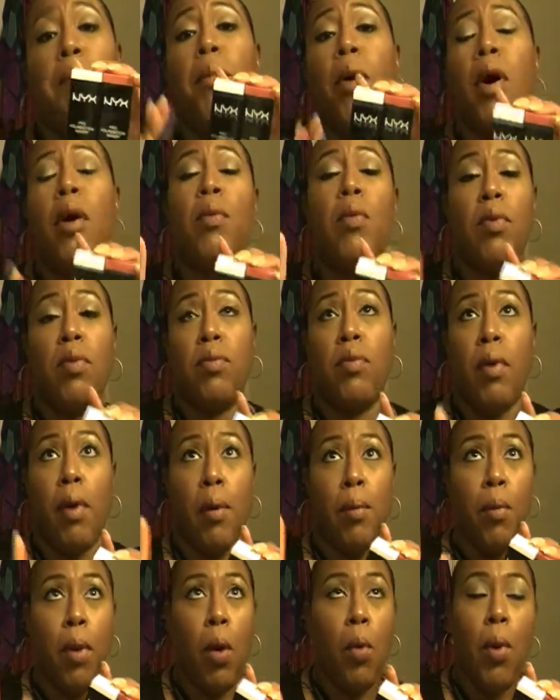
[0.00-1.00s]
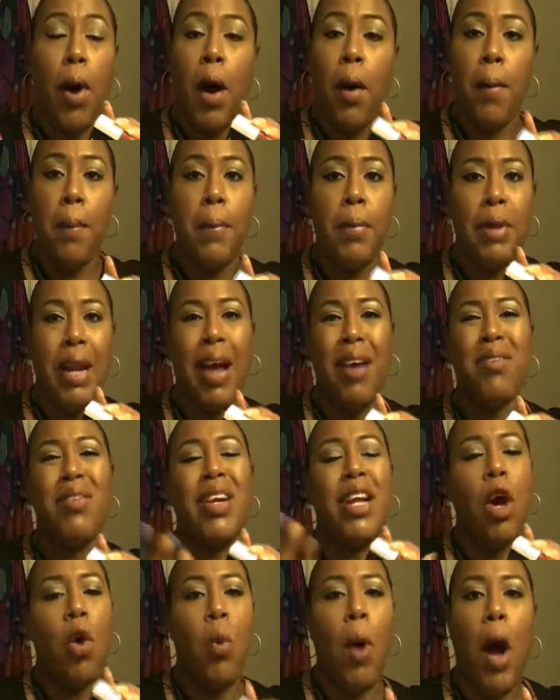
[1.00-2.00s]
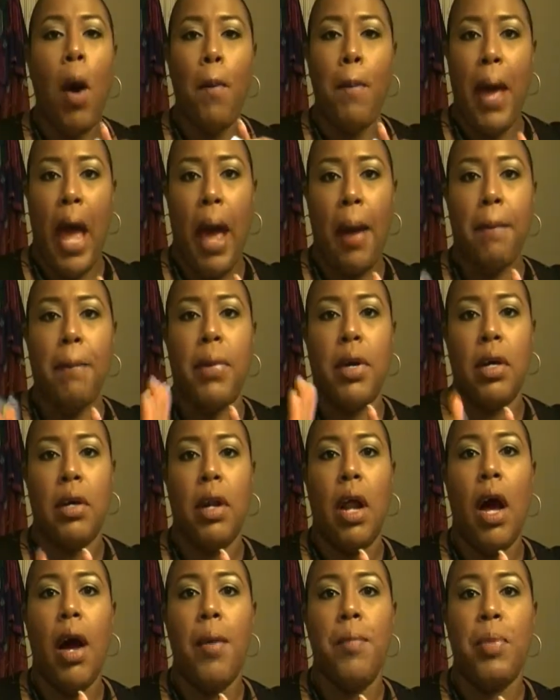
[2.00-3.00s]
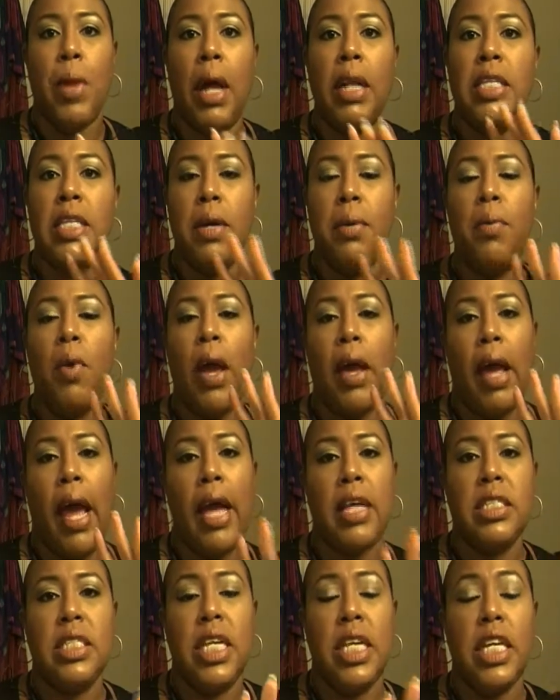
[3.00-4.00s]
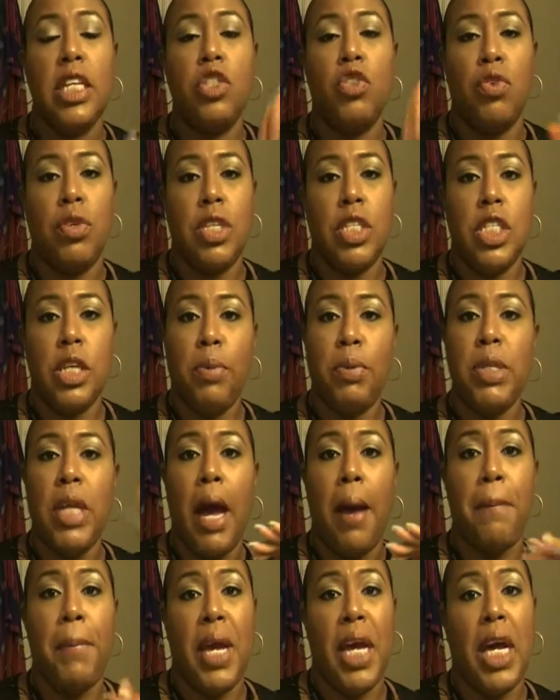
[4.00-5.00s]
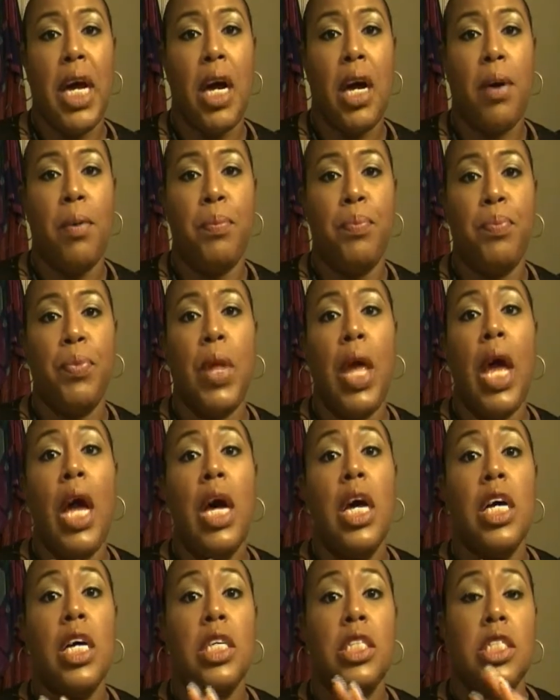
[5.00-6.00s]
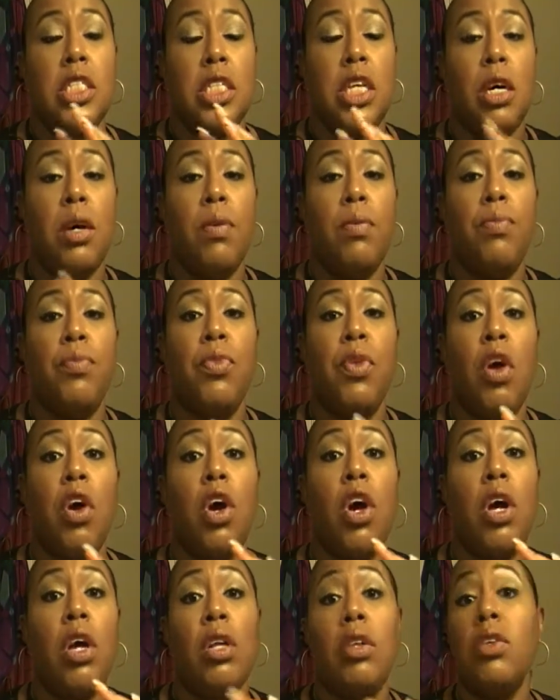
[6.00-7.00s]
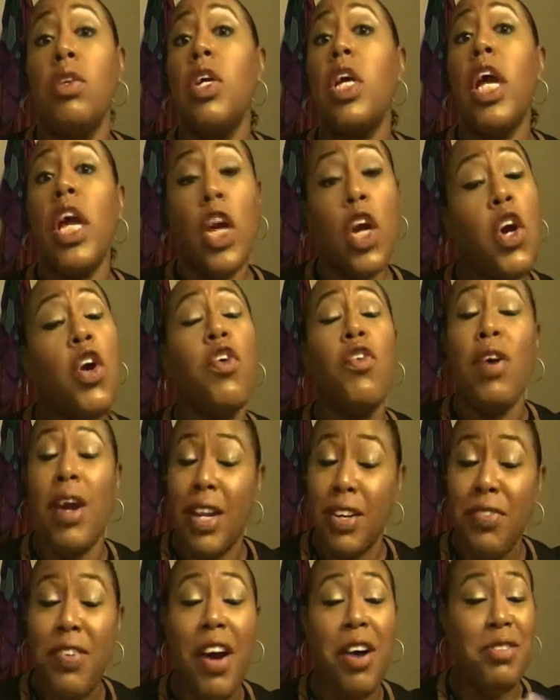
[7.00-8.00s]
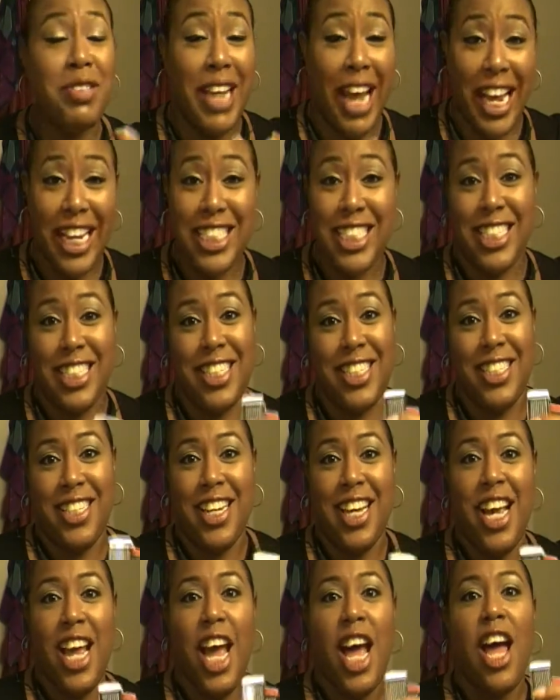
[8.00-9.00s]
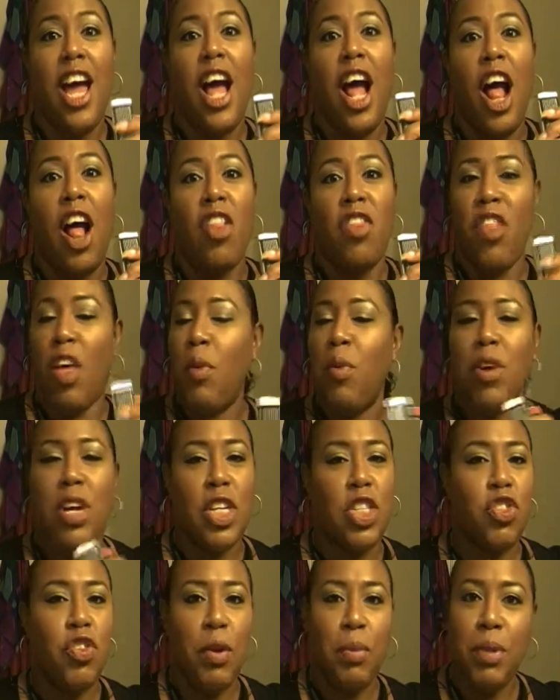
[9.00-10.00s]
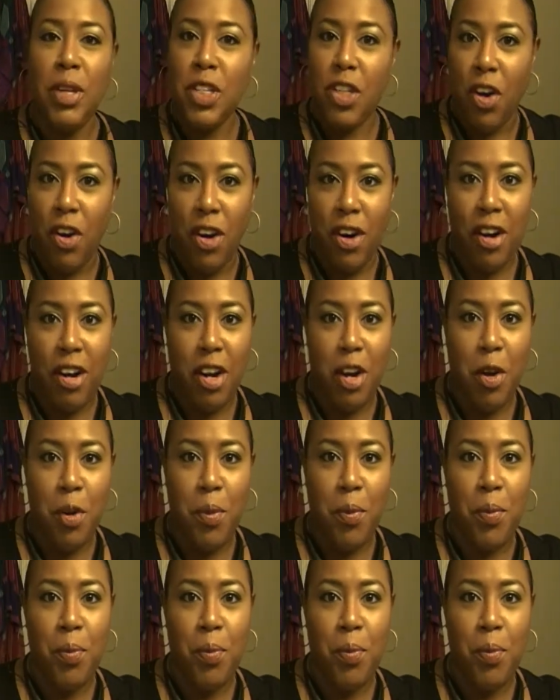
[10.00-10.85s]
bought not really a while back, but I did accidentally during the summertime pick up some incorrect foundation. They were extremely dark.